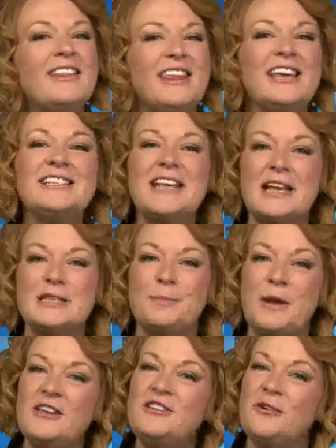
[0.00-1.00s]
This has
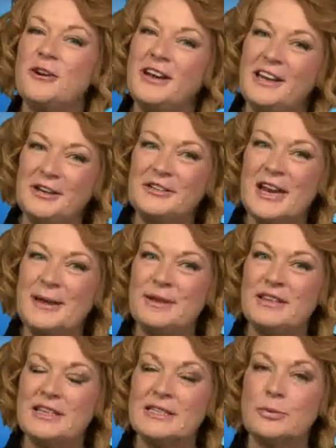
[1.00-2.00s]
been your
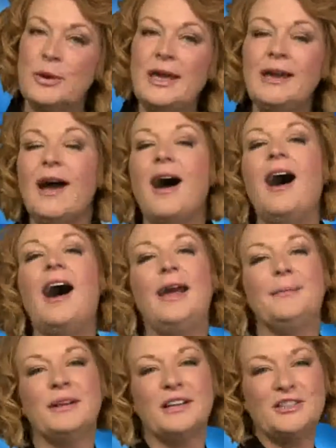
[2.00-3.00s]
entertainment this week. I
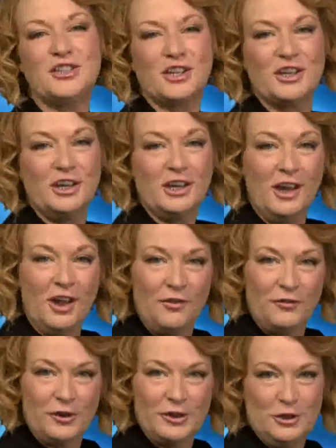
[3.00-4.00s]
am Alicia Cook
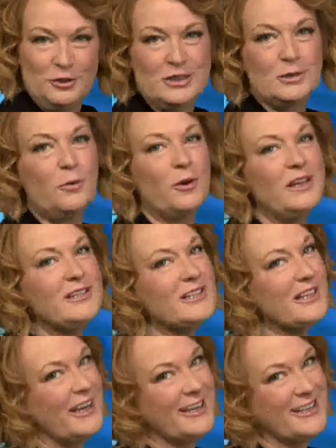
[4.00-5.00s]
for News
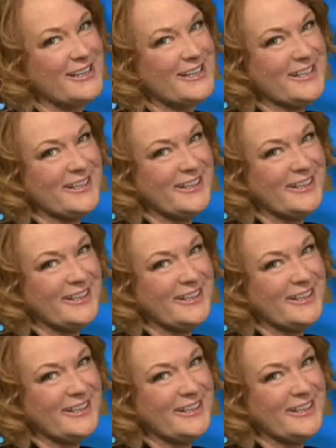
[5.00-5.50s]
46.